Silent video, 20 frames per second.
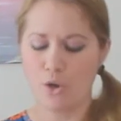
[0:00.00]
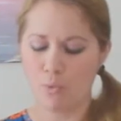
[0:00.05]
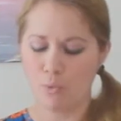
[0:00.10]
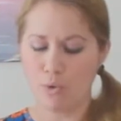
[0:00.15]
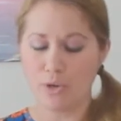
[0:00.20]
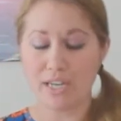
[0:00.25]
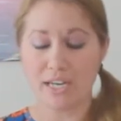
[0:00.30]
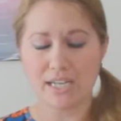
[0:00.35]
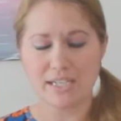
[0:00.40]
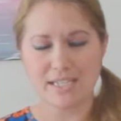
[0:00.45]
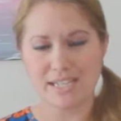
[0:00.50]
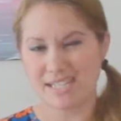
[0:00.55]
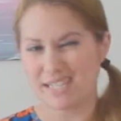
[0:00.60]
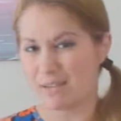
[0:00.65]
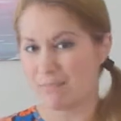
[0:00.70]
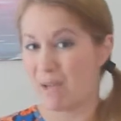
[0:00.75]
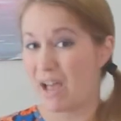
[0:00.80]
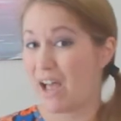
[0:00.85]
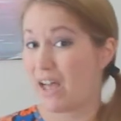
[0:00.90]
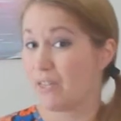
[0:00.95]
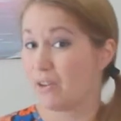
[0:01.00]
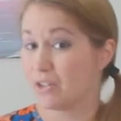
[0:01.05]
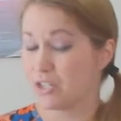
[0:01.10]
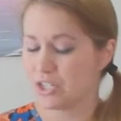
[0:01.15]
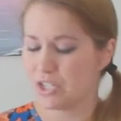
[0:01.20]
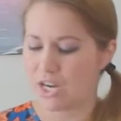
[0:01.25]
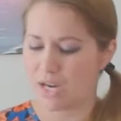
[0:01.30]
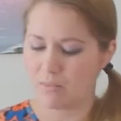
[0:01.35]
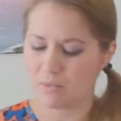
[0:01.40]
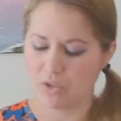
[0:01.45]
We'll get into some other
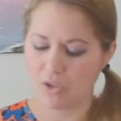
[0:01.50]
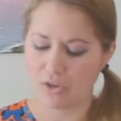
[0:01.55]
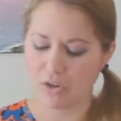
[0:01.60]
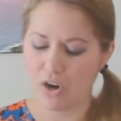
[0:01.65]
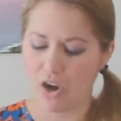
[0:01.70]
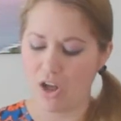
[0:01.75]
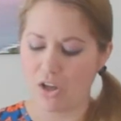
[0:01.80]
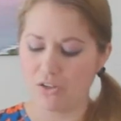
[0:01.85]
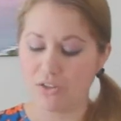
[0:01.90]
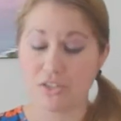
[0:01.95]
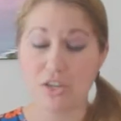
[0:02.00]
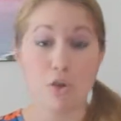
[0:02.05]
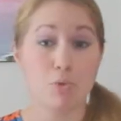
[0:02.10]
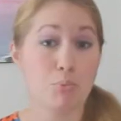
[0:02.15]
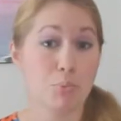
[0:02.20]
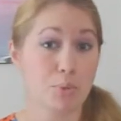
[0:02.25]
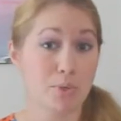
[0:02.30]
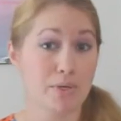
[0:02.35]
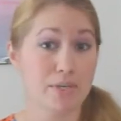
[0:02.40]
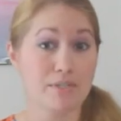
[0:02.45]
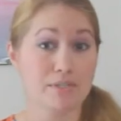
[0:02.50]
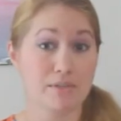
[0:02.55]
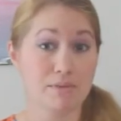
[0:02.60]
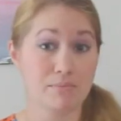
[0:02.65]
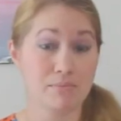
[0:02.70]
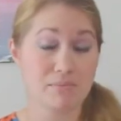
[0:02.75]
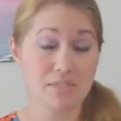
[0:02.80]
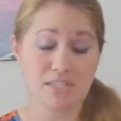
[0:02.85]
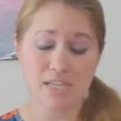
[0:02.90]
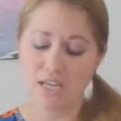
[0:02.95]
shapes that are also
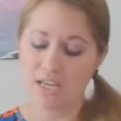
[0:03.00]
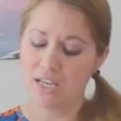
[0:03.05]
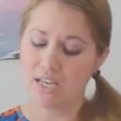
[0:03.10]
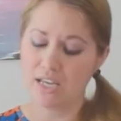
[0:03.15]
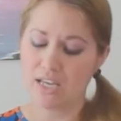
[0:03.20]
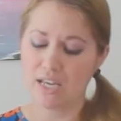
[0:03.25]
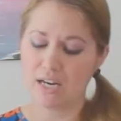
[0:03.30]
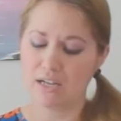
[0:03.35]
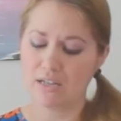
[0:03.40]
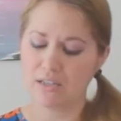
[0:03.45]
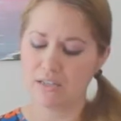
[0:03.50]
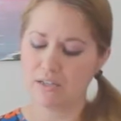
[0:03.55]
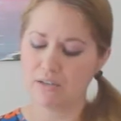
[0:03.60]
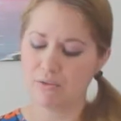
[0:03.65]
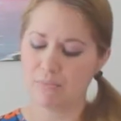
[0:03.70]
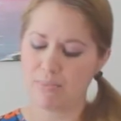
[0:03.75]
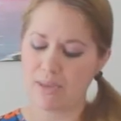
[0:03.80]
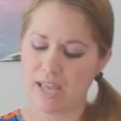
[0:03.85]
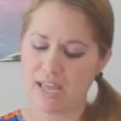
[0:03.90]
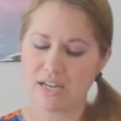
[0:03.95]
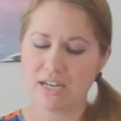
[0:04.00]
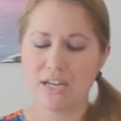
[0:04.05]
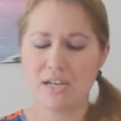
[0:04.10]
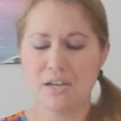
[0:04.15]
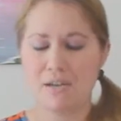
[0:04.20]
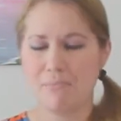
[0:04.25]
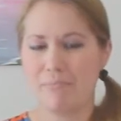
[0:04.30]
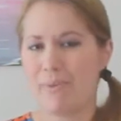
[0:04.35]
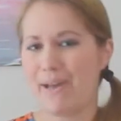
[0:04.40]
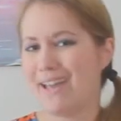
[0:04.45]
prisms in a little bit,
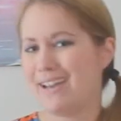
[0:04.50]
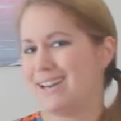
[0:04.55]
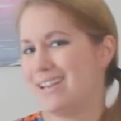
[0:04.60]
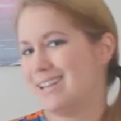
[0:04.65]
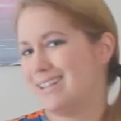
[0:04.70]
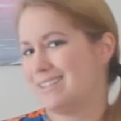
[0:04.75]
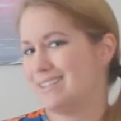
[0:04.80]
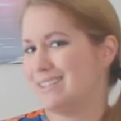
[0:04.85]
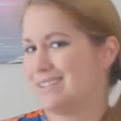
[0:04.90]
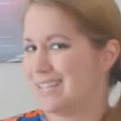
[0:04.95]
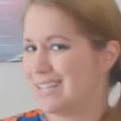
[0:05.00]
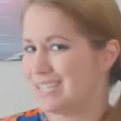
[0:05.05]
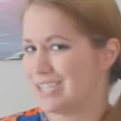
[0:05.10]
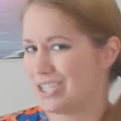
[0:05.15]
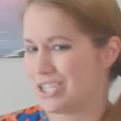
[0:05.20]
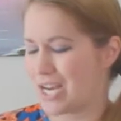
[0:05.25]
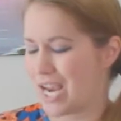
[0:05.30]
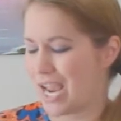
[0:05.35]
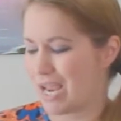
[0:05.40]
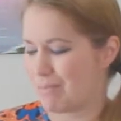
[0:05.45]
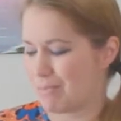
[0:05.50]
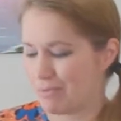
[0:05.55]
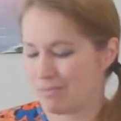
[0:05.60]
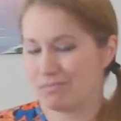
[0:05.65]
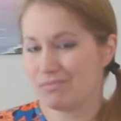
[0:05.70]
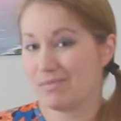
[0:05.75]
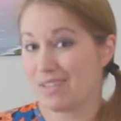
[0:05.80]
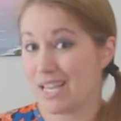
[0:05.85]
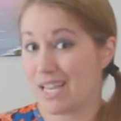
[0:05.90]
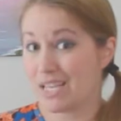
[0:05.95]
but this shape
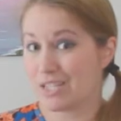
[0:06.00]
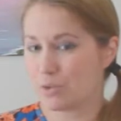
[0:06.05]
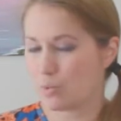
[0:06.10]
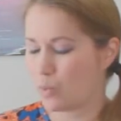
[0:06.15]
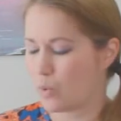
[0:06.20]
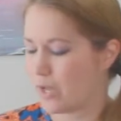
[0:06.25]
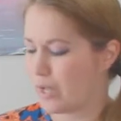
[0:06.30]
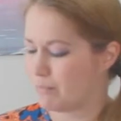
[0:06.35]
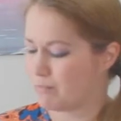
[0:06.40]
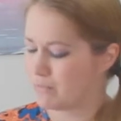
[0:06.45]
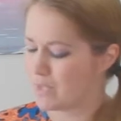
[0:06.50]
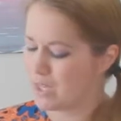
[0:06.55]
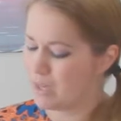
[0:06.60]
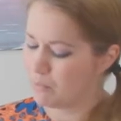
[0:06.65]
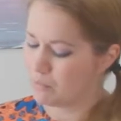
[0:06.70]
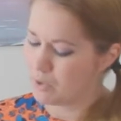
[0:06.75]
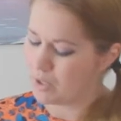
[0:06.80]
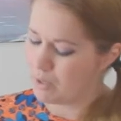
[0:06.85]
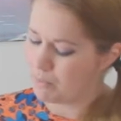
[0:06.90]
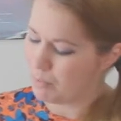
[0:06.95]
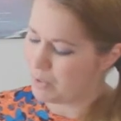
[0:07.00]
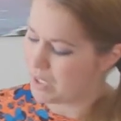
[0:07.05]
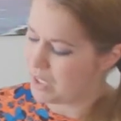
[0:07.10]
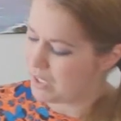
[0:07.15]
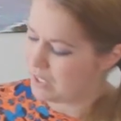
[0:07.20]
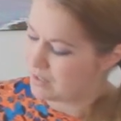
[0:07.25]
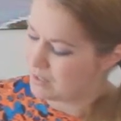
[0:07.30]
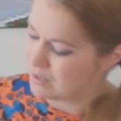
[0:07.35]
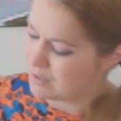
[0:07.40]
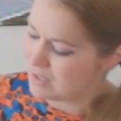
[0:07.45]
is one. I'm going to put
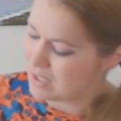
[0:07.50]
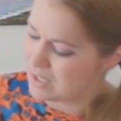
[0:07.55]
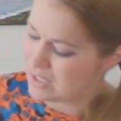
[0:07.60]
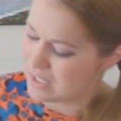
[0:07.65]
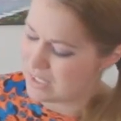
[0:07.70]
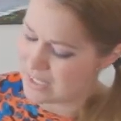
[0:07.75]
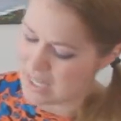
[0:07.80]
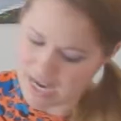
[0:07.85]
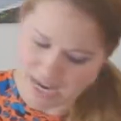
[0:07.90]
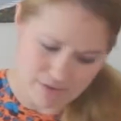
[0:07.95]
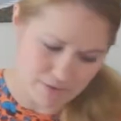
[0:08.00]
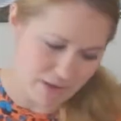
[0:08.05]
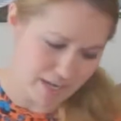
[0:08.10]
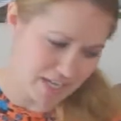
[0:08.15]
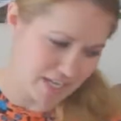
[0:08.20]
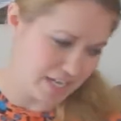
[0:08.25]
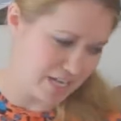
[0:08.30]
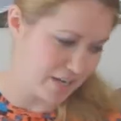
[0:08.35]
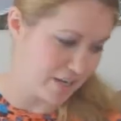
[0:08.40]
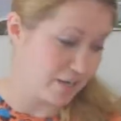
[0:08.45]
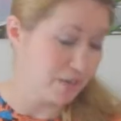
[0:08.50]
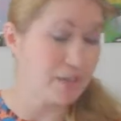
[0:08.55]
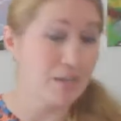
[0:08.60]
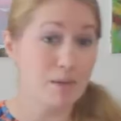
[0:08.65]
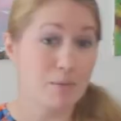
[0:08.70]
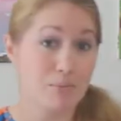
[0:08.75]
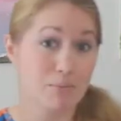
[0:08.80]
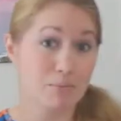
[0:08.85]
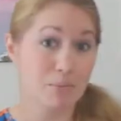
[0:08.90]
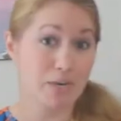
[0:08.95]
it to the side right here,
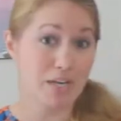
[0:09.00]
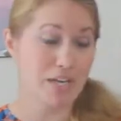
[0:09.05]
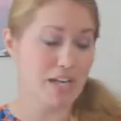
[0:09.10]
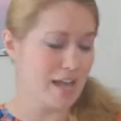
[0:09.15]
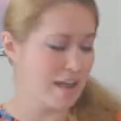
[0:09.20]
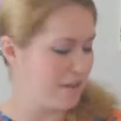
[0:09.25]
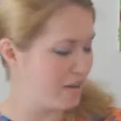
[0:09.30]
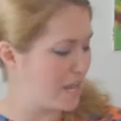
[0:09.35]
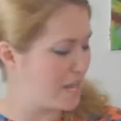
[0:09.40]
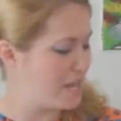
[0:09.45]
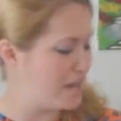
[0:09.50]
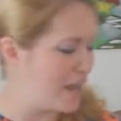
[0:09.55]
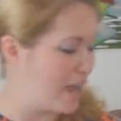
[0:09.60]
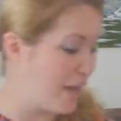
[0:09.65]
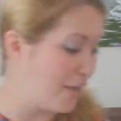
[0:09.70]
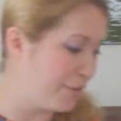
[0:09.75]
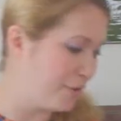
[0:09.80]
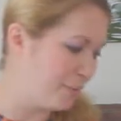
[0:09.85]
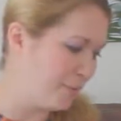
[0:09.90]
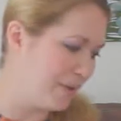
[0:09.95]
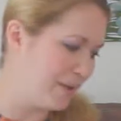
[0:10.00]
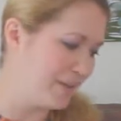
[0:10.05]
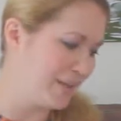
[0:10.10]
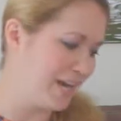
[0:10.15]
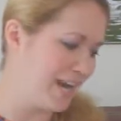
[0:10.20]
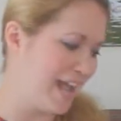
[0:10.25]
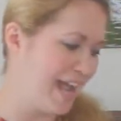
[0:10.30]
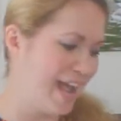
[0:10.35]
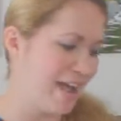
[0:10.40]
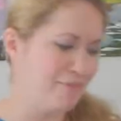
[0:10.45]
bring out another one
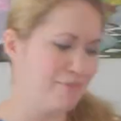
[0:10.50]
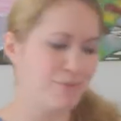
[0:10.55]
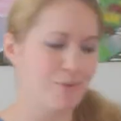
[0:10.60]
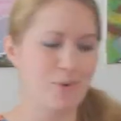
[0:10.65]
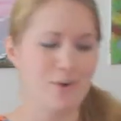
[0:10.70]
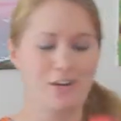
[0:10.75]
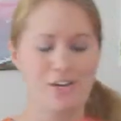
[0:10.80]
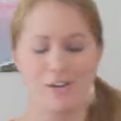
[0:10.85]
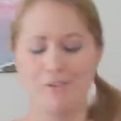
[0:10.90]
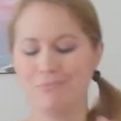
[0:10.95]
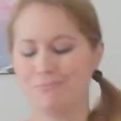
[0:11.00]
that I have for you.